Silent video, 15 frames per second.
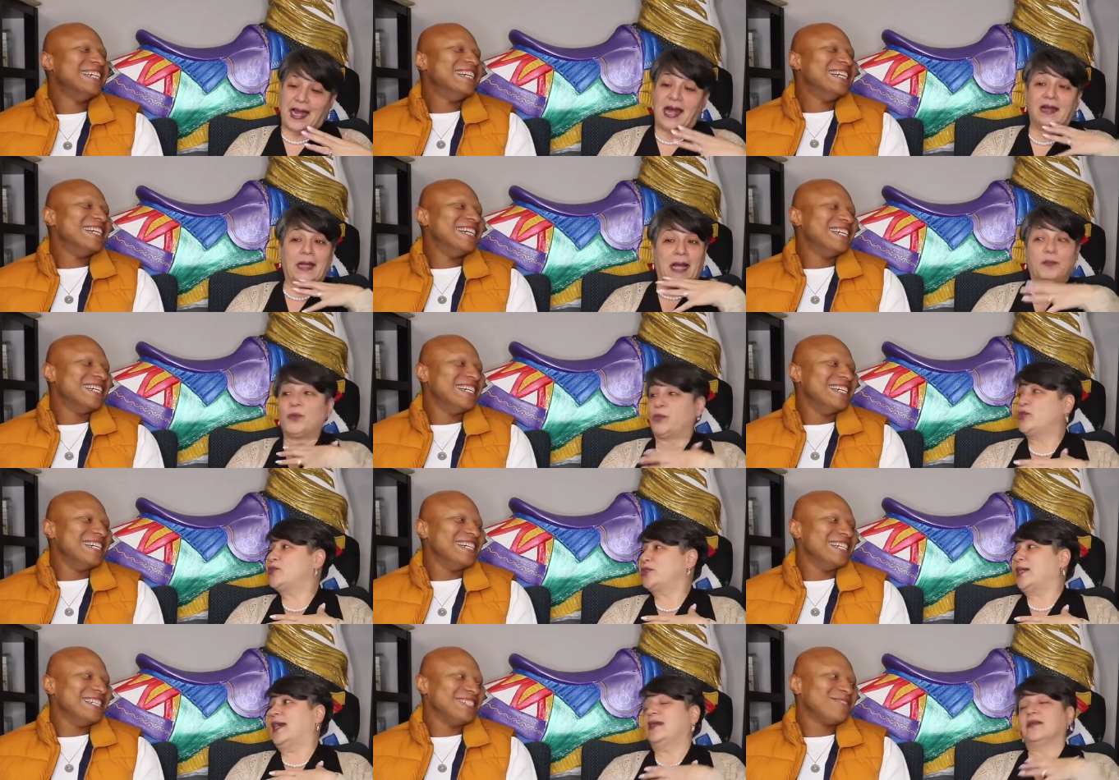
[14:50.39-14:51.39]
Speaker 1: I, am a
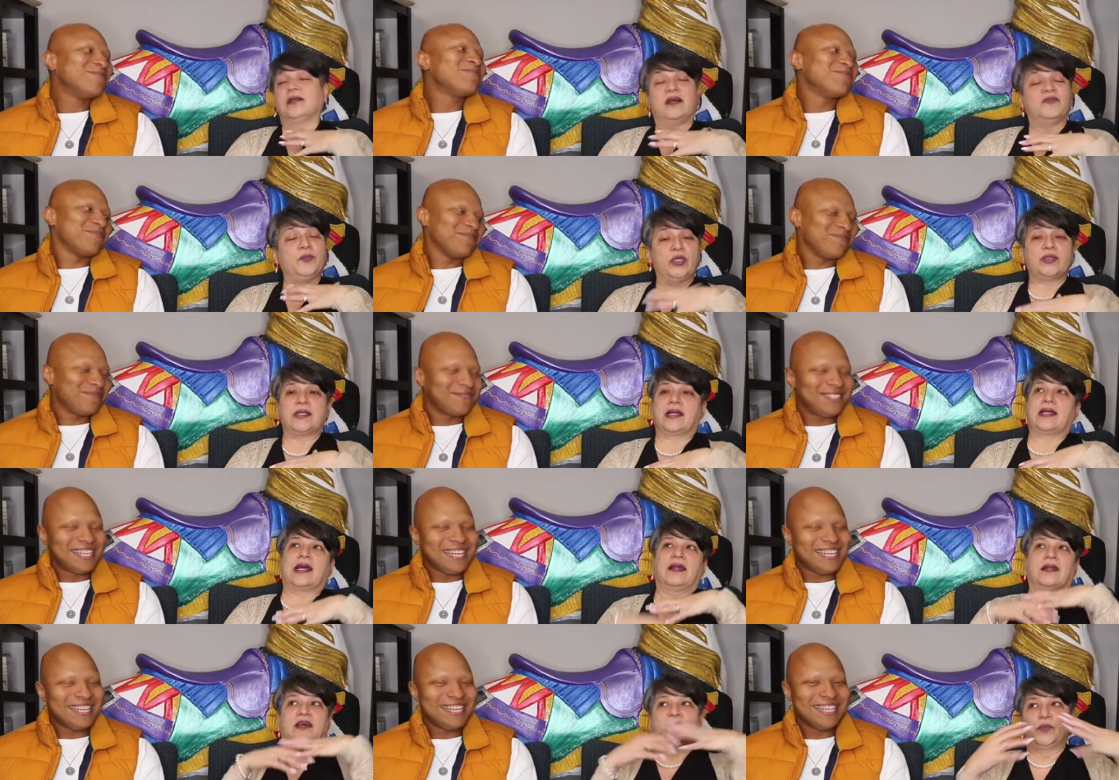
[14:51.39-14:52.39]
music. I love music and
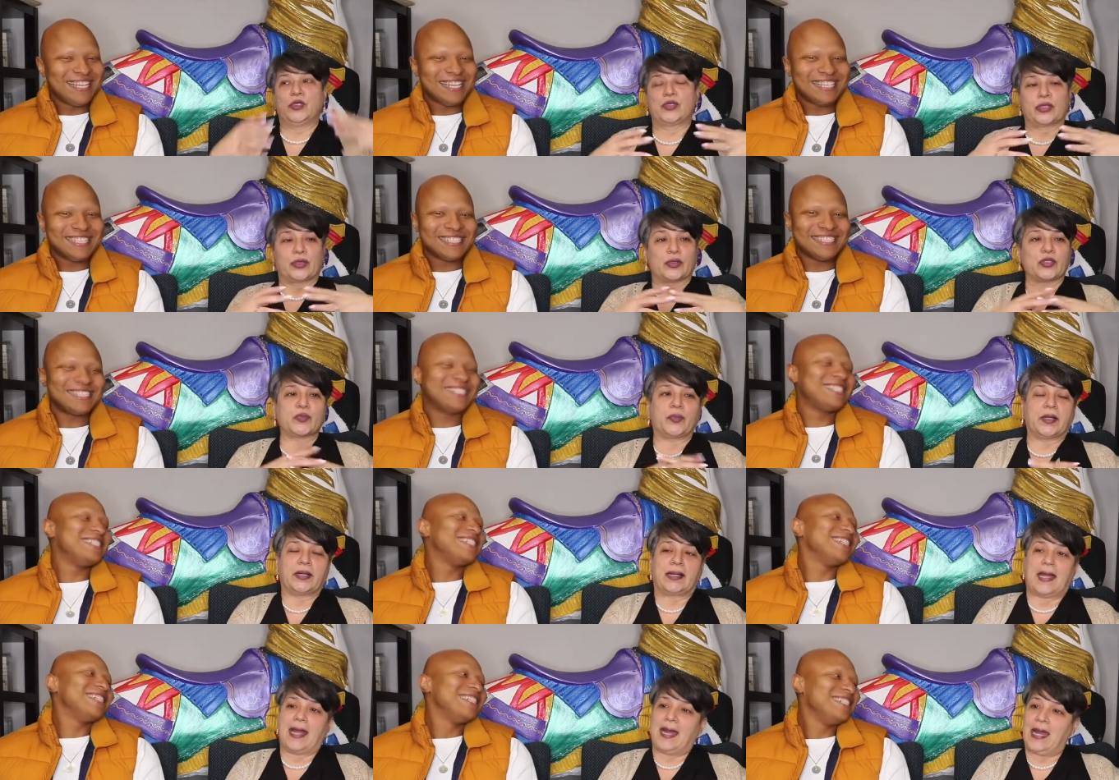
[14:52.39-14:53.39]
I love musicals, but
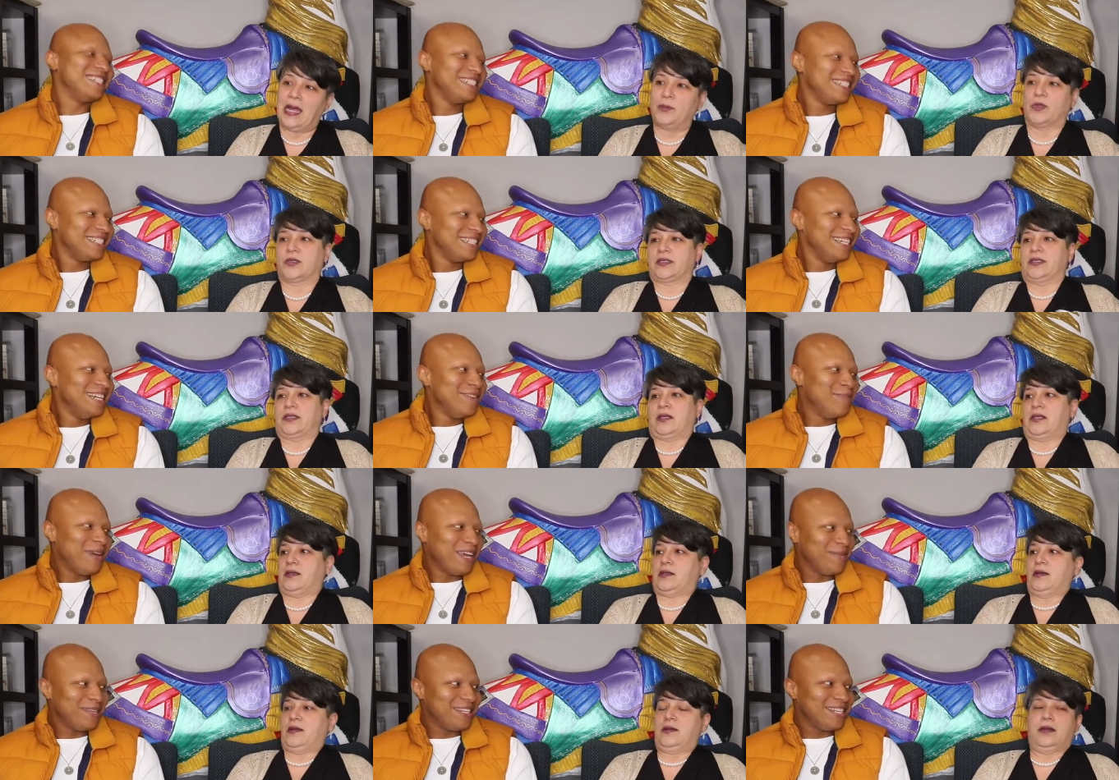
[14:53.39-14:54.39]
Hamilton,
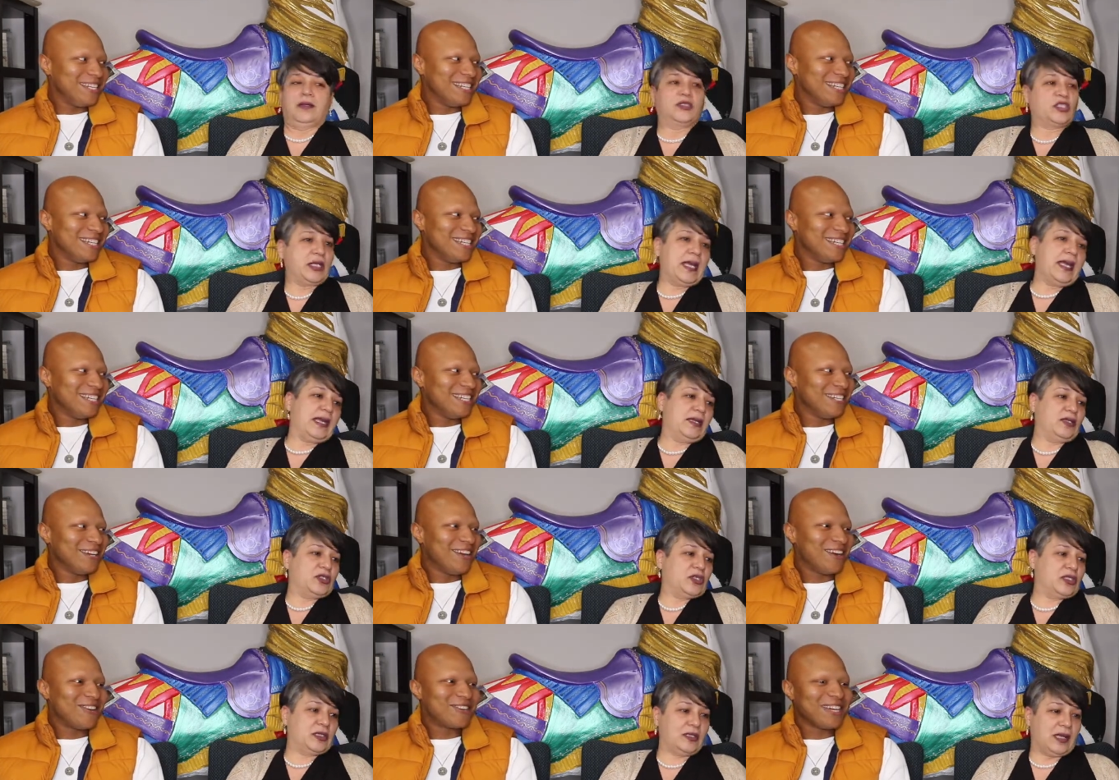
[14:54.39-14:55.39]
baby,
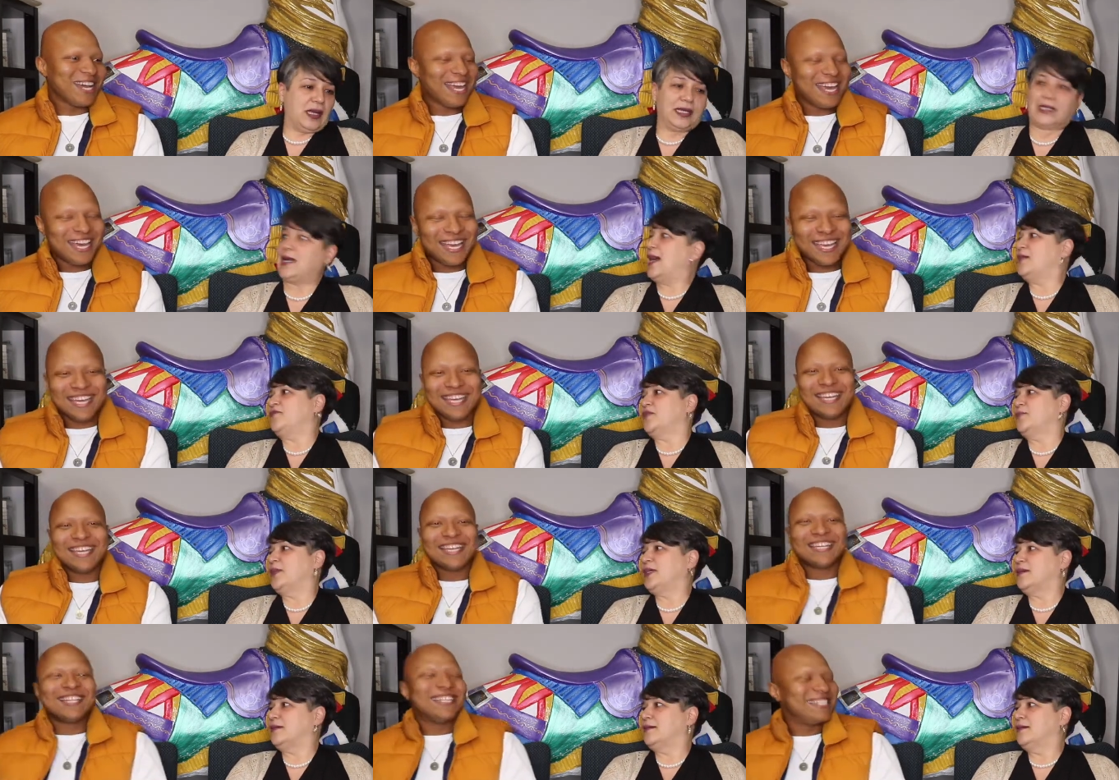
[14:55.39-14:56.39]
changed okay. a lot for
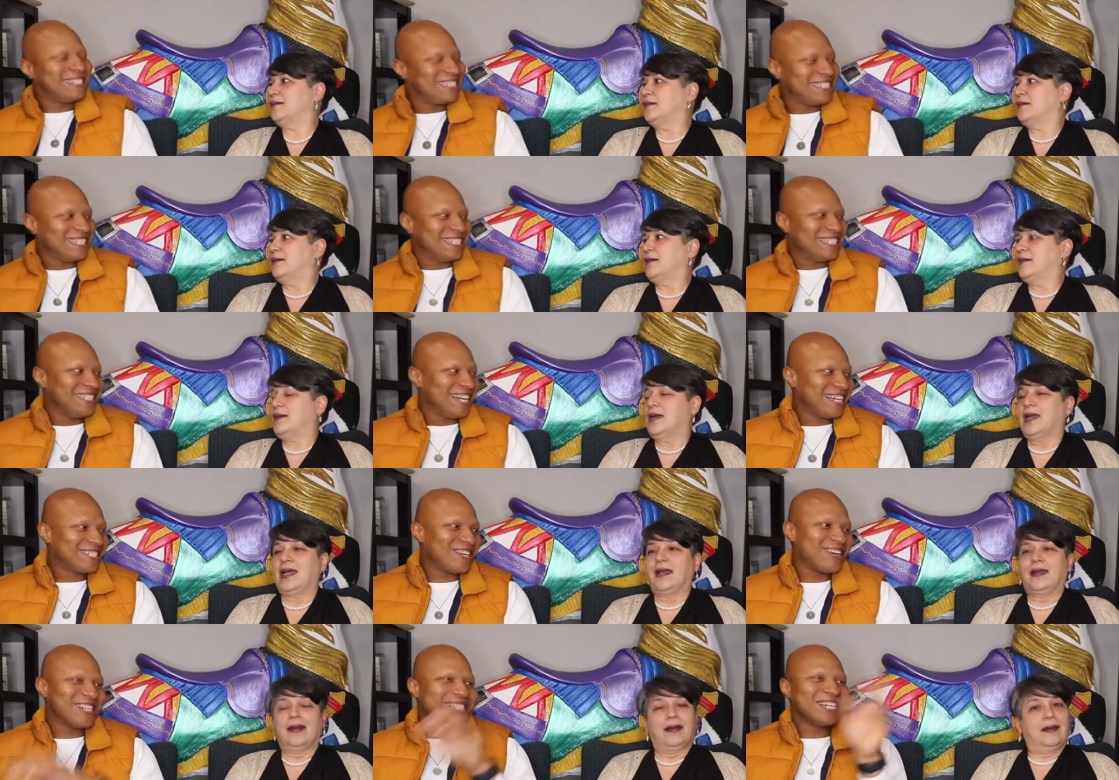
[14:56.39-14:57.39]
me.
Speaker 2: Listen, I
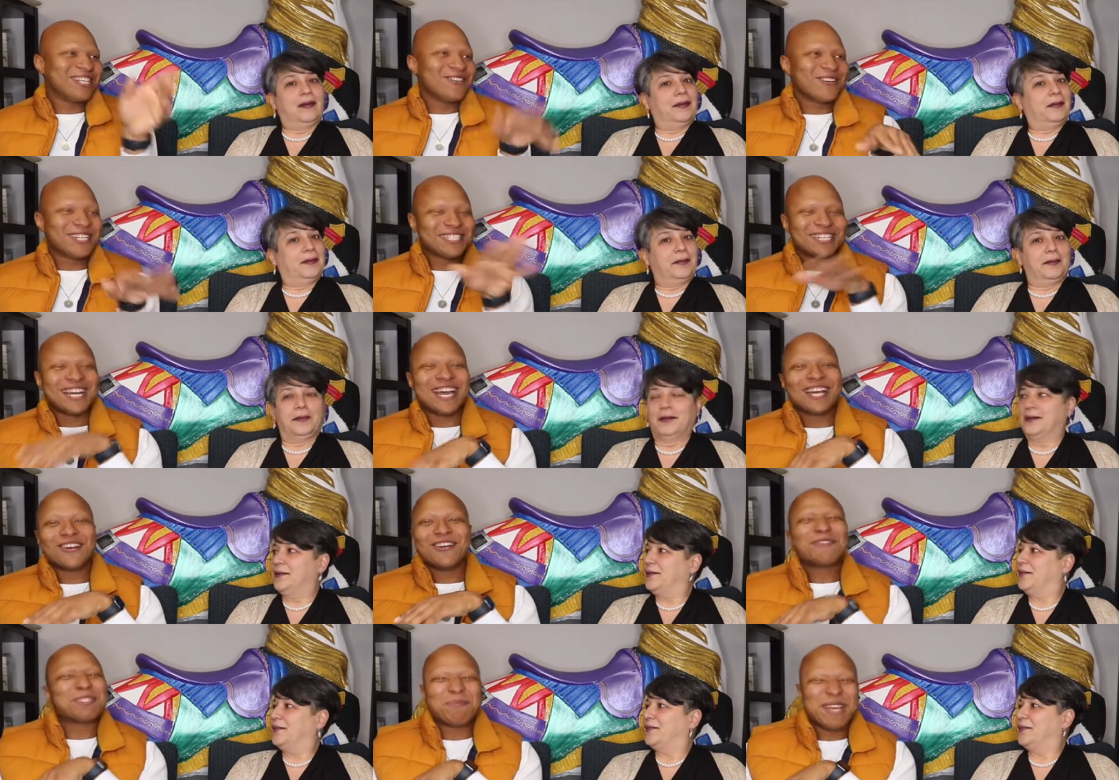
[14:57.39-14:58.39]
saw it in January in Chicago.
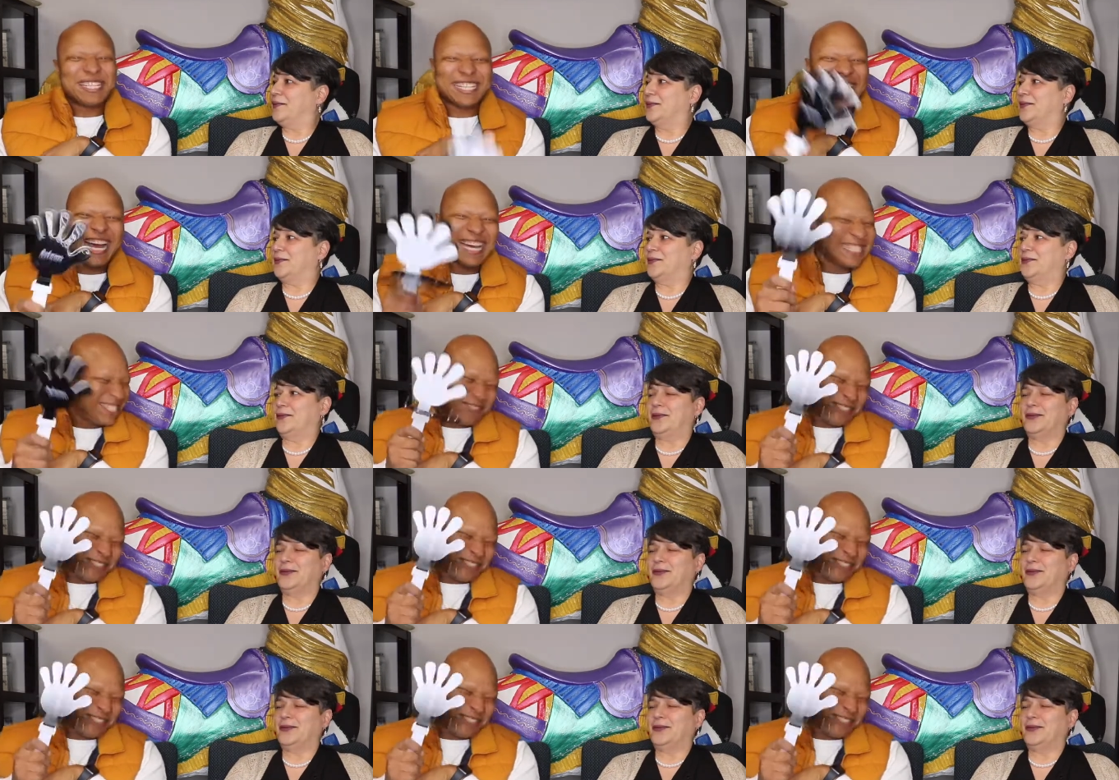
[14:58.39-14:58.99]
It was amazing, guys.